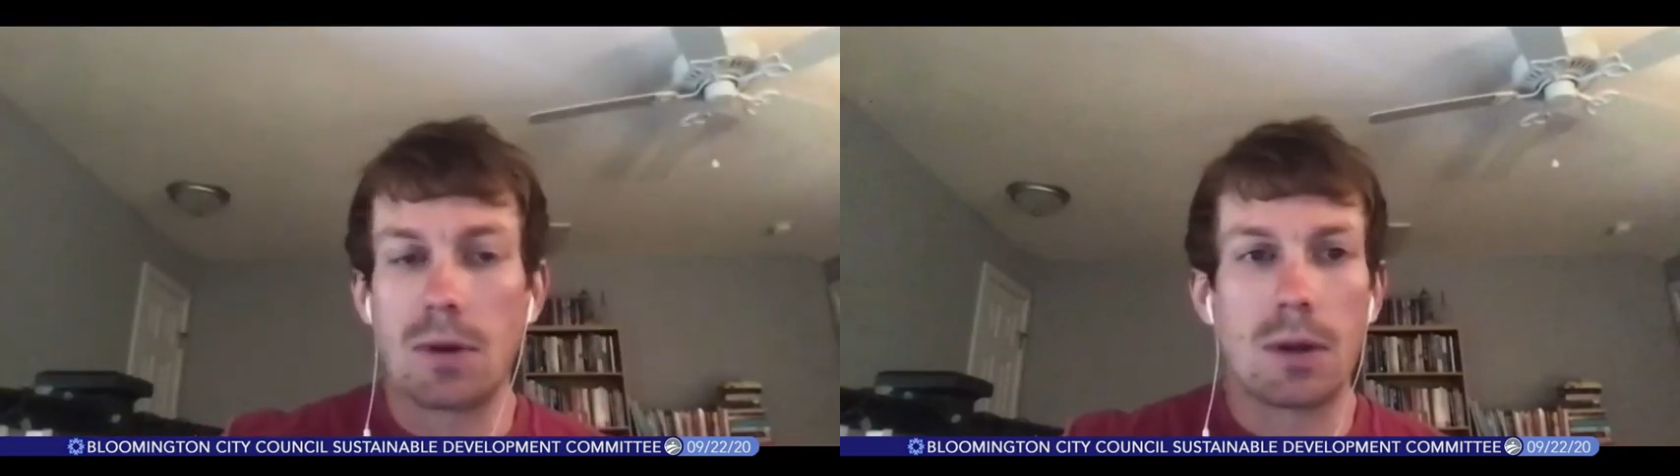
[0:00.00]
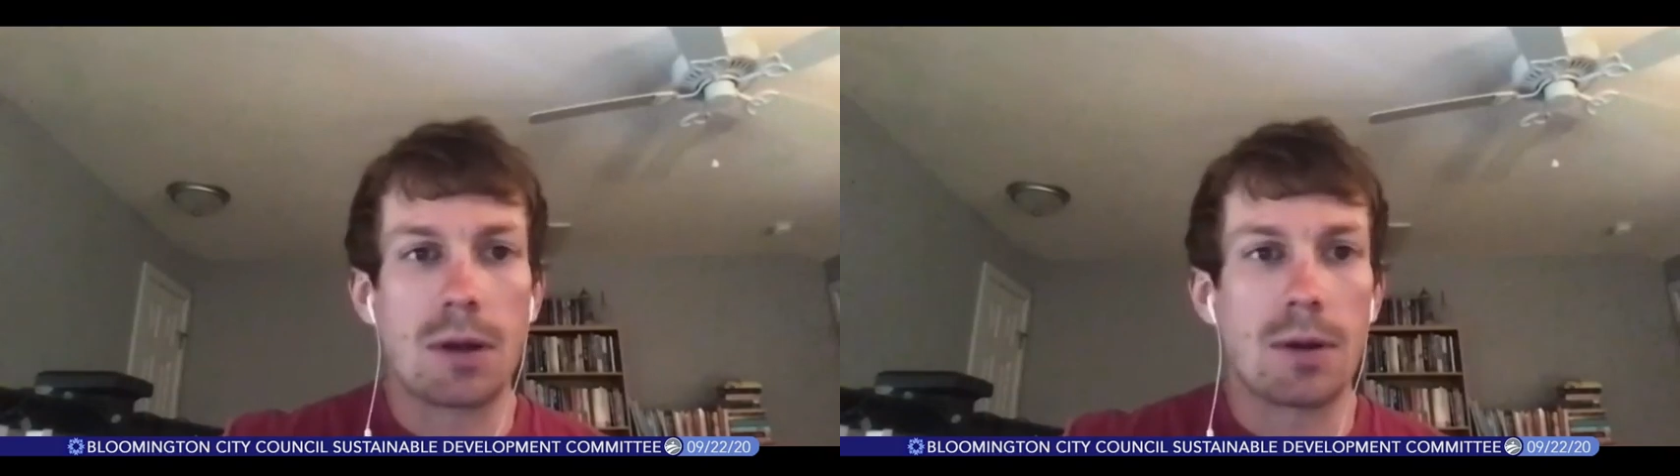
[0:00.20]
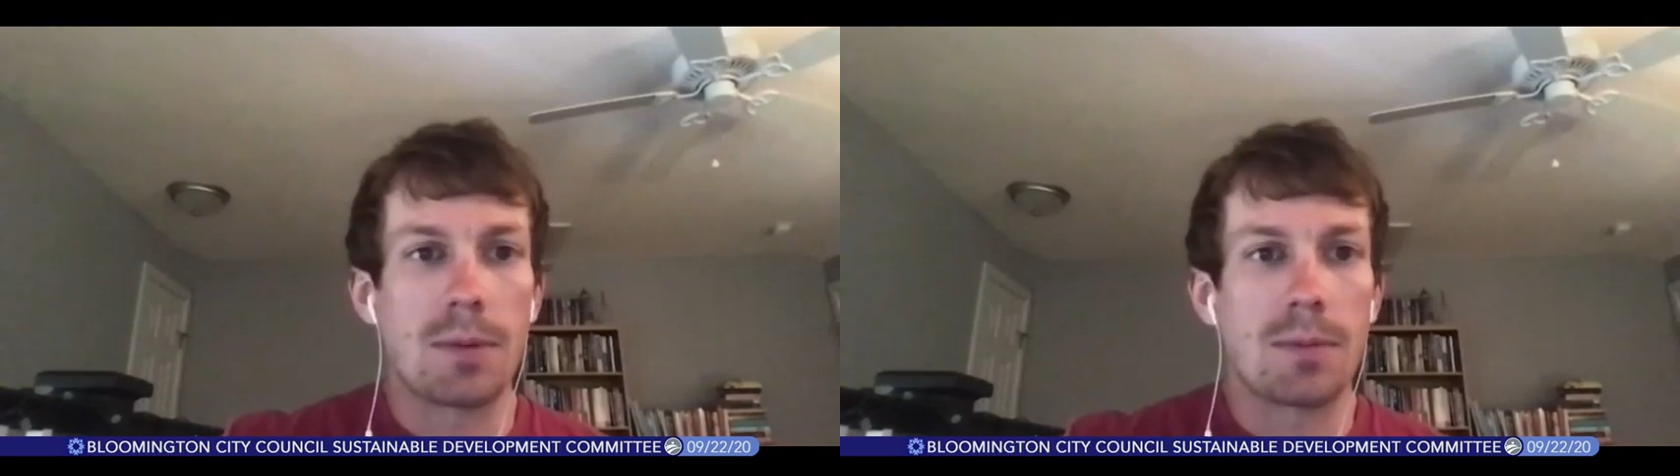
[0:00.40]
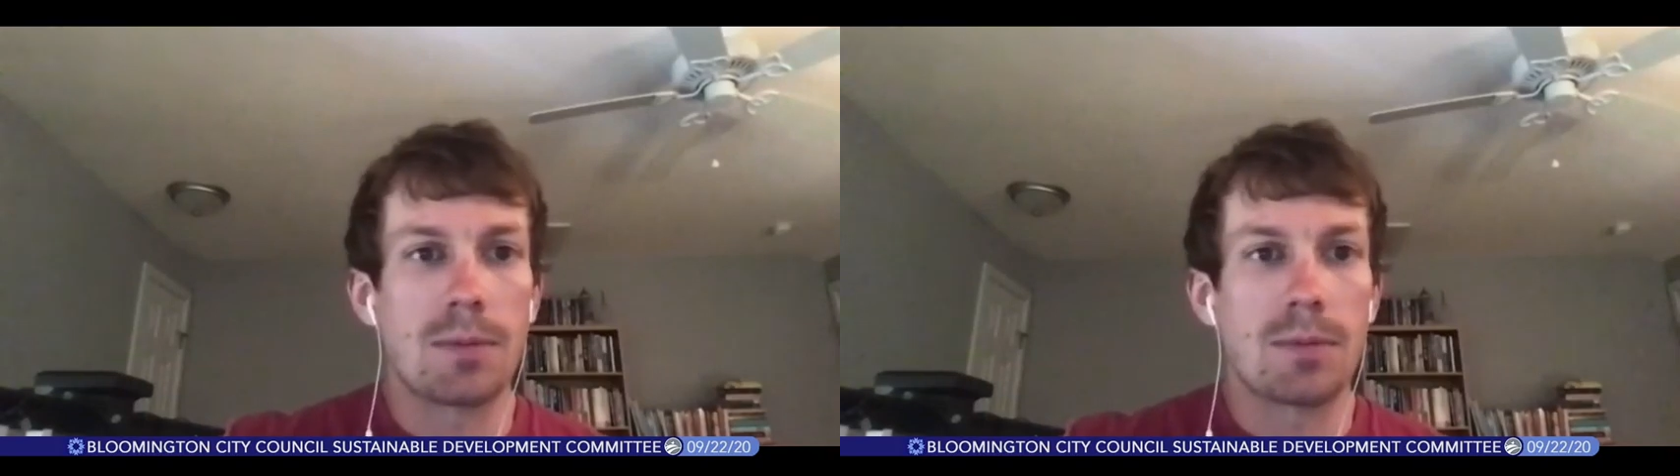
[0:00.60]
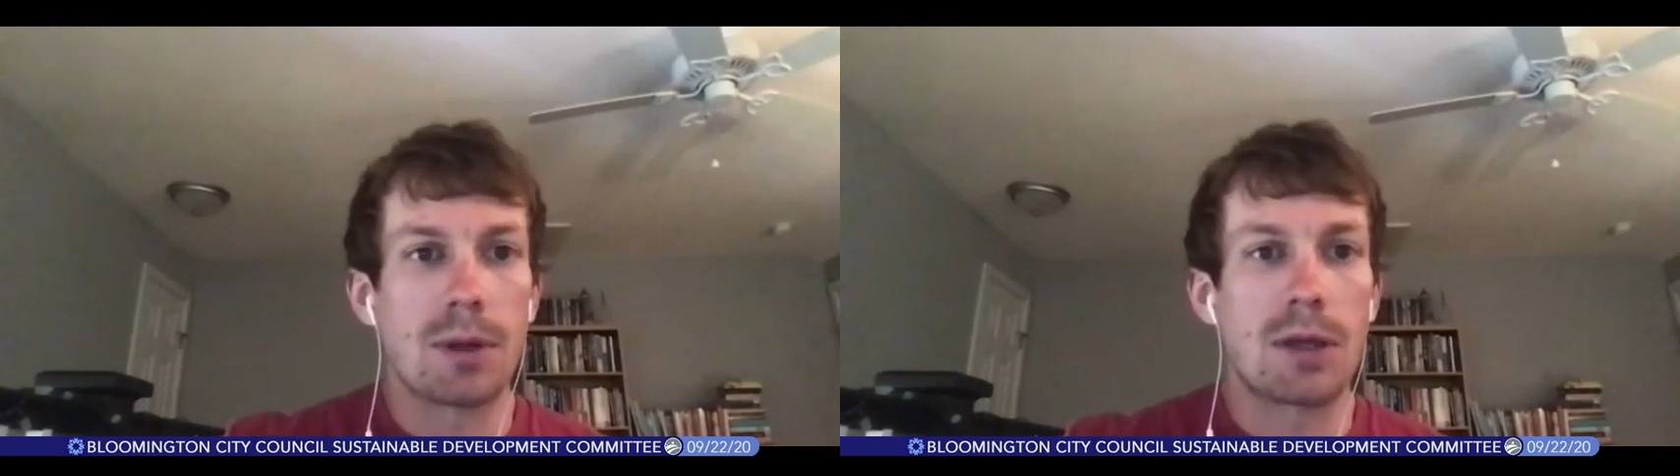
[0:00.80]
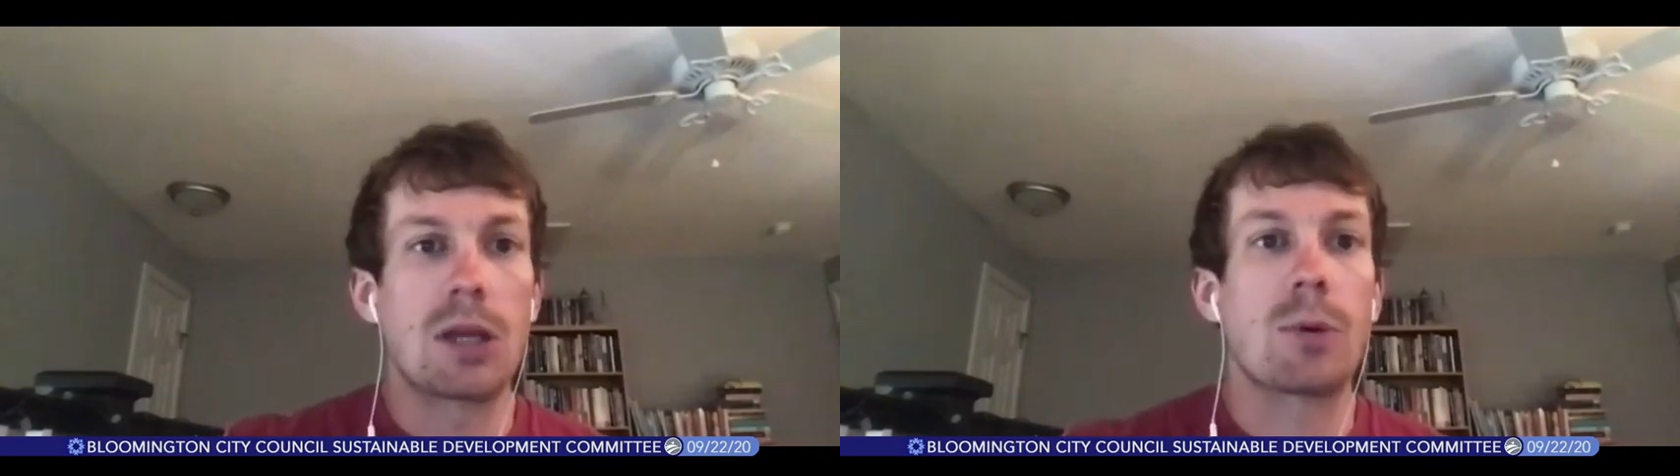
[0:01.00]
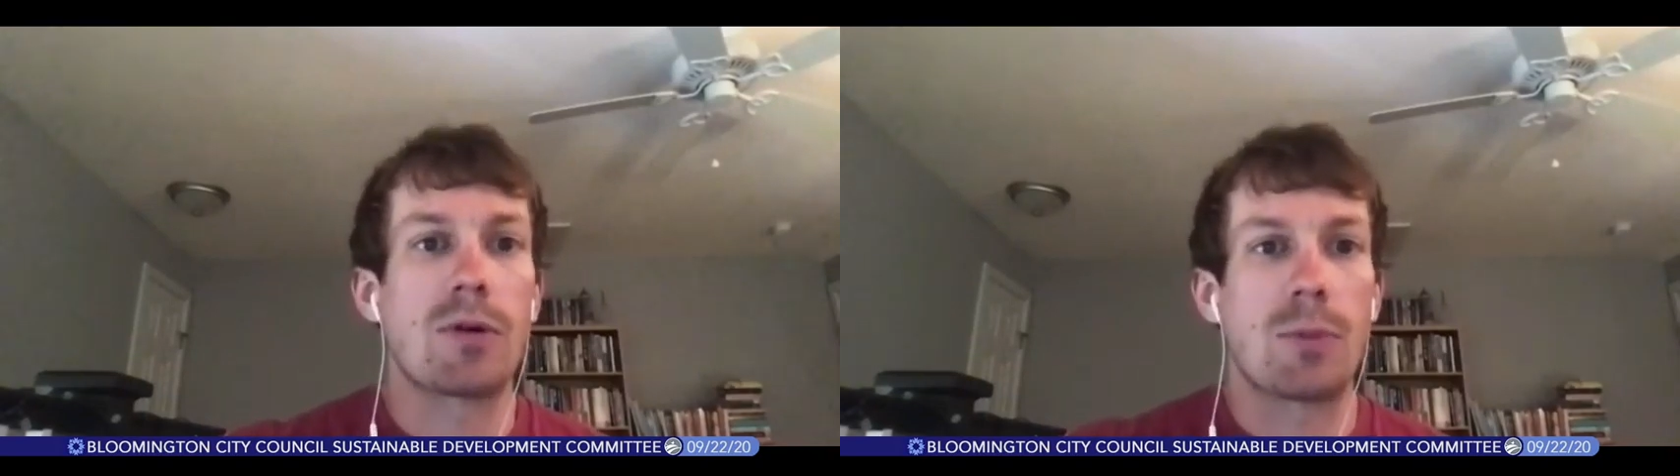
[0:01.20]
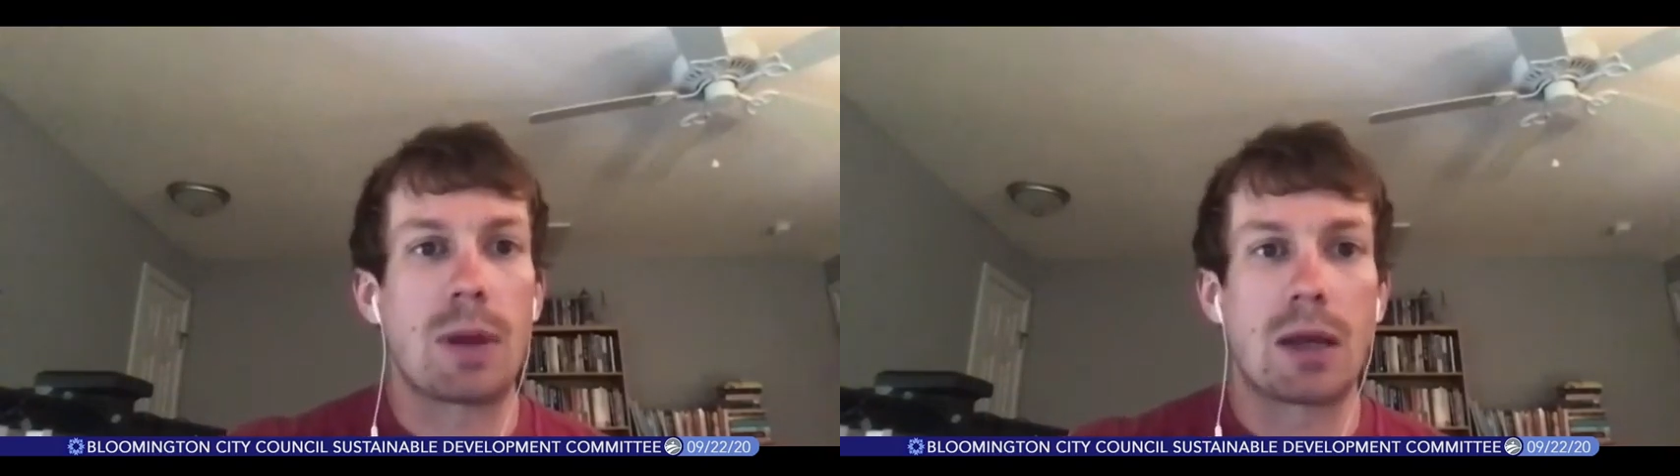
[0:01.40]
the continuing
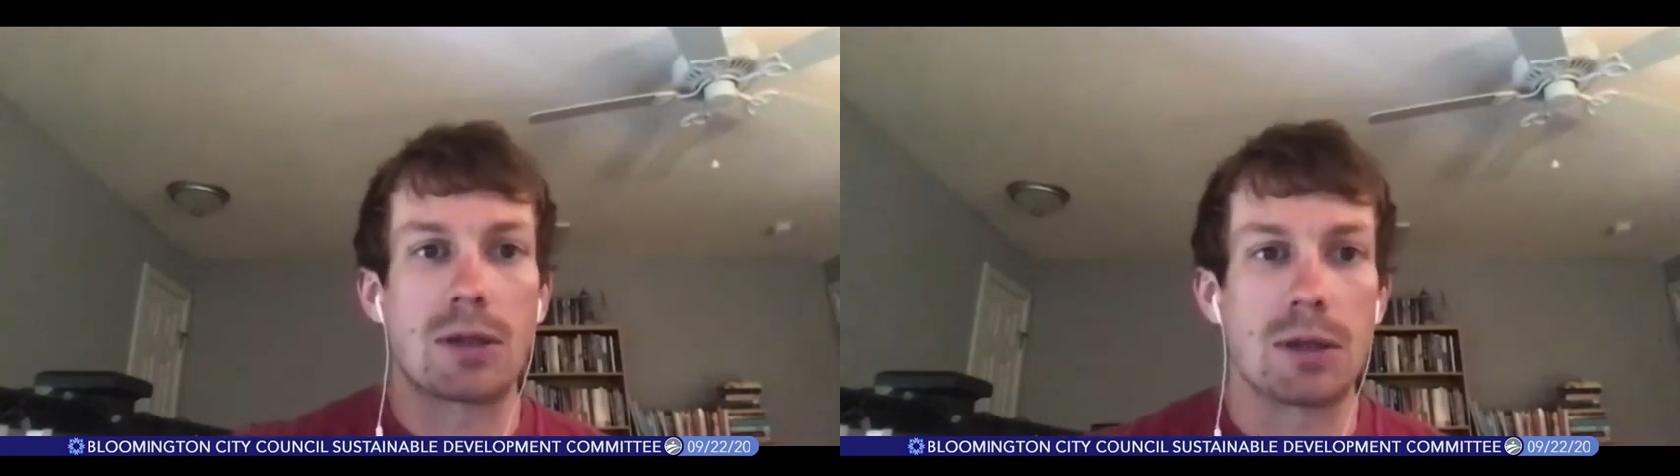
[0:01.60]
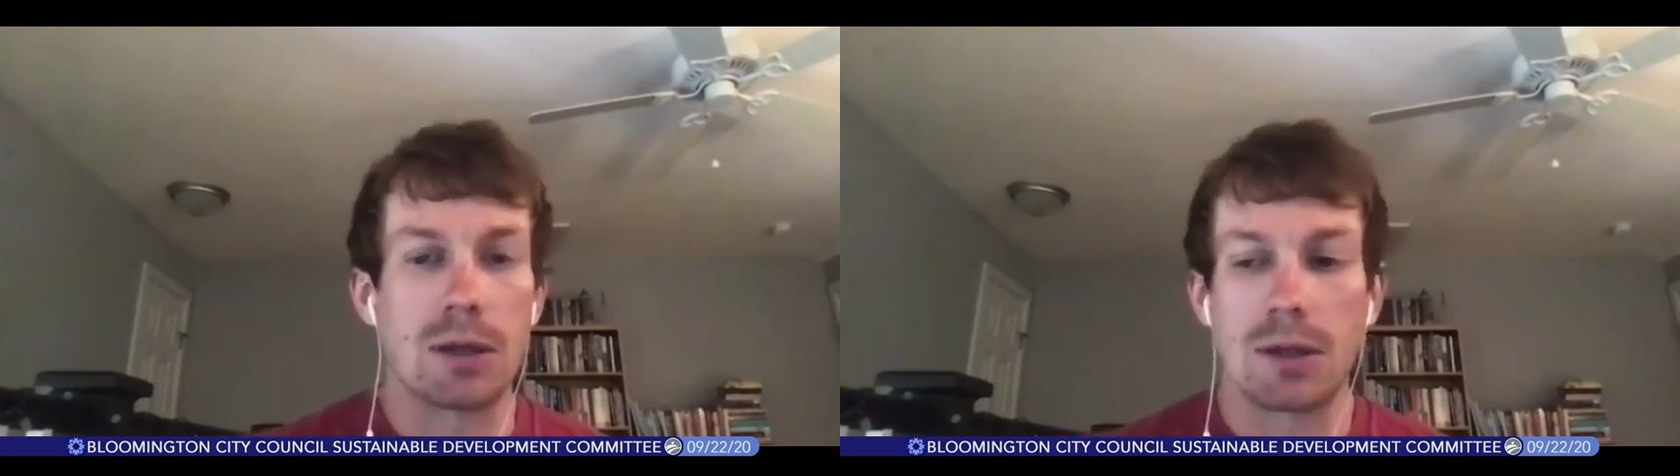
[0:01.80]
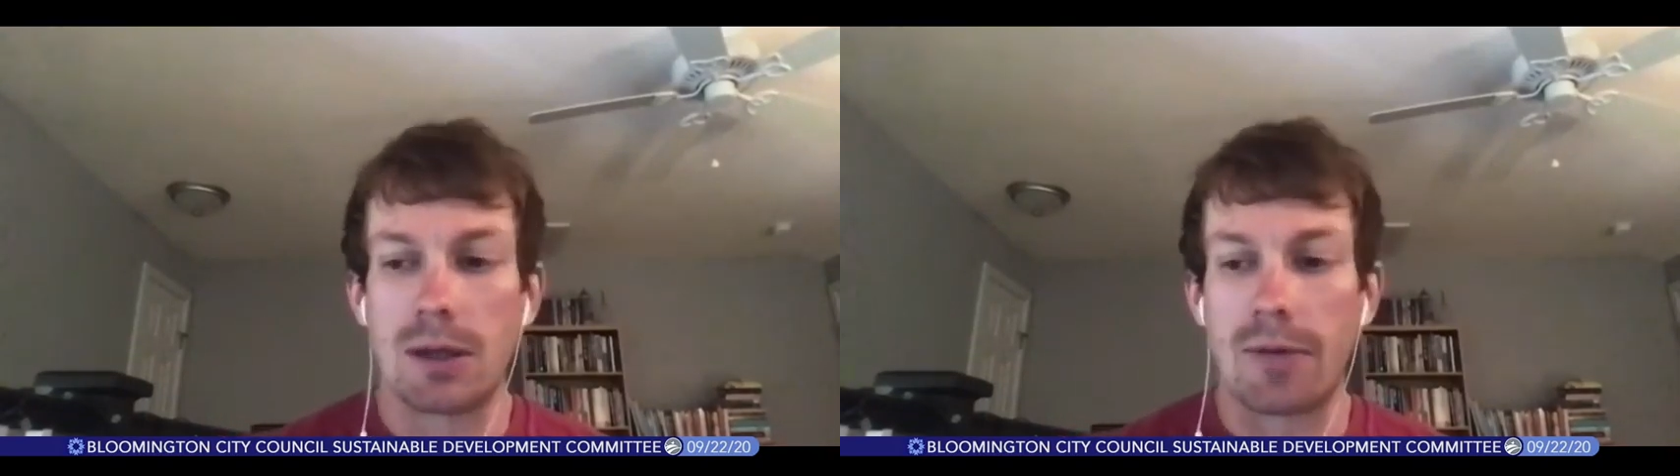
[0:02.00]
of the meeting to,